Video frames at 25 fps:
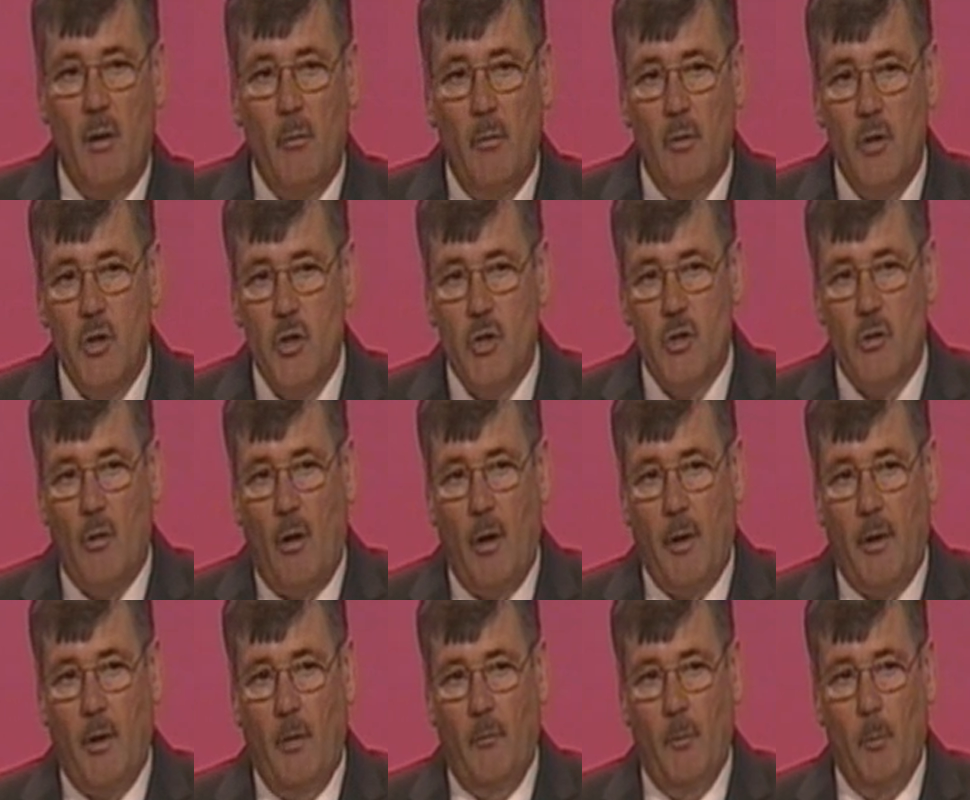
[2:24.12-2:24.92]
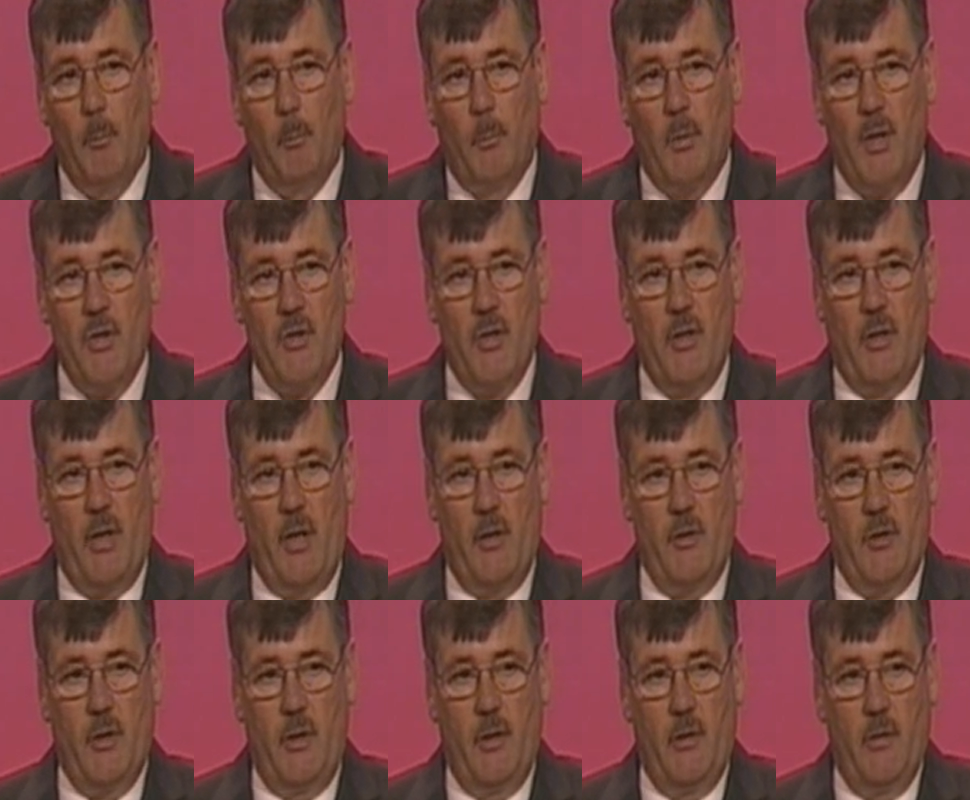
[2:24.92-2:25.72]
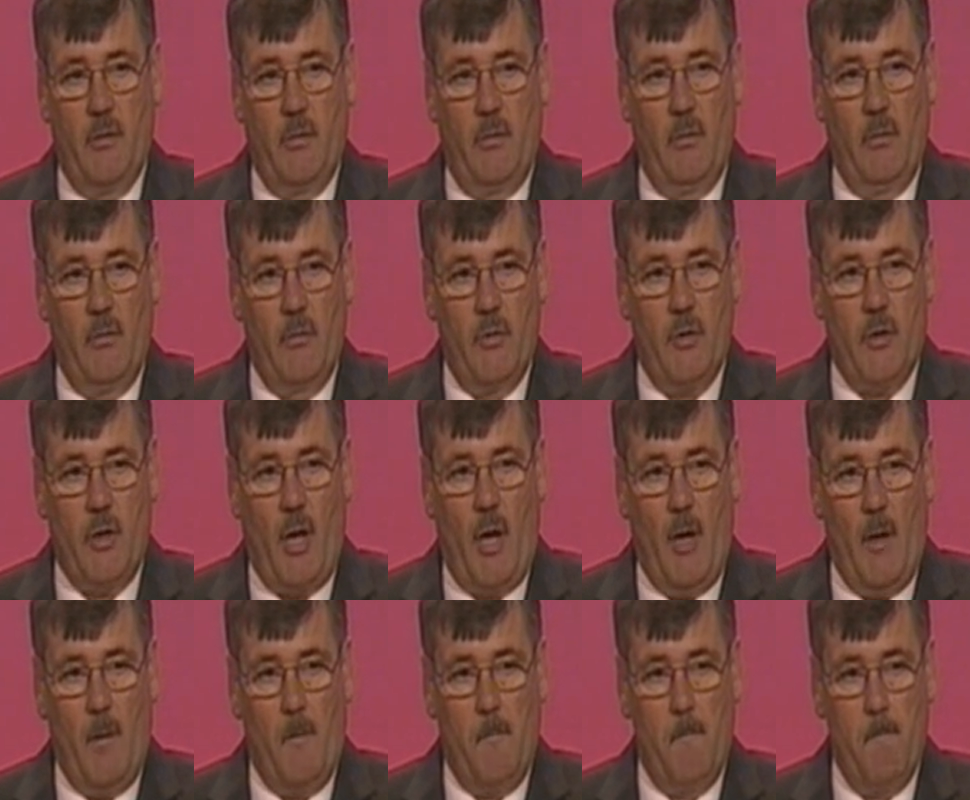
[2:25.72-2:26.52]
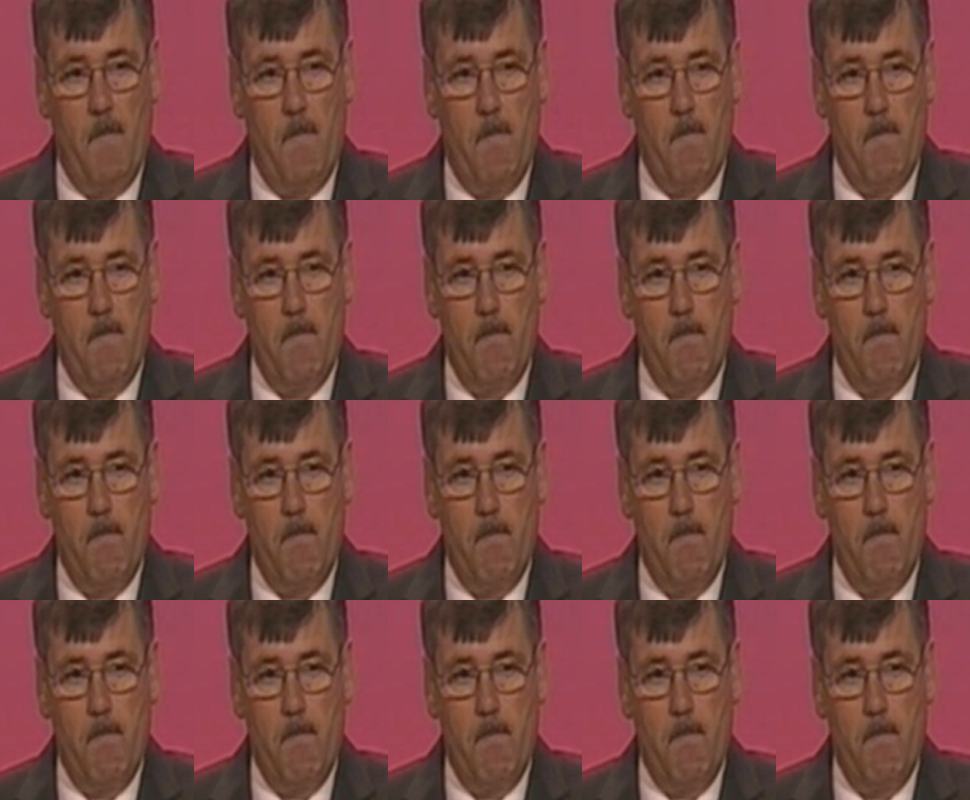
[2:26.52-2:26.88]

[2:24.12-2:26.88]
Terrorist strike of unprecedented scale.